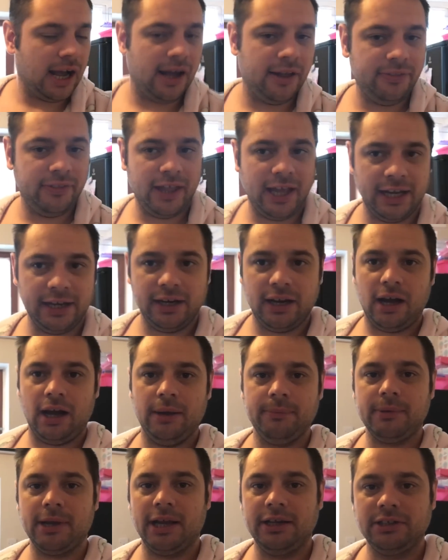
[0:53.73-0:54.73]
And then
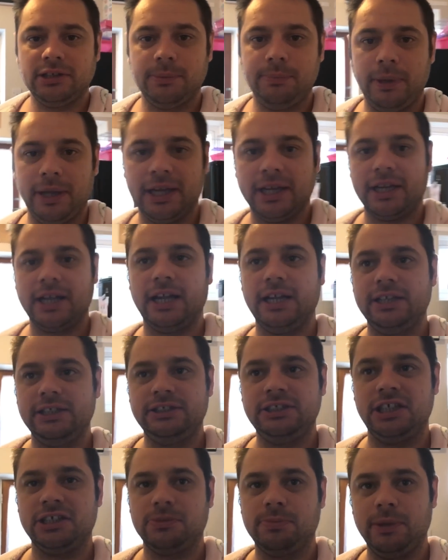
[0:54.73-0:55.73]
I'm going to pick
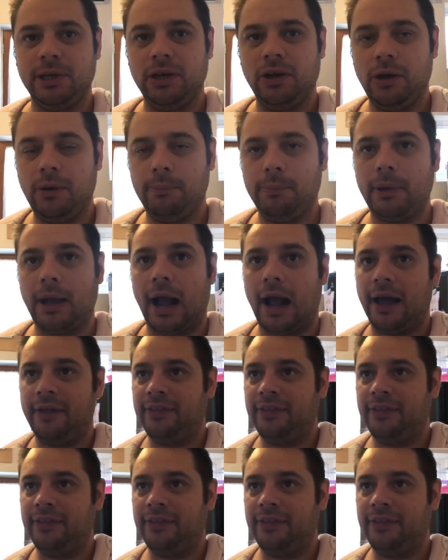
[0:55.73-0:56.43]
Jasmine up.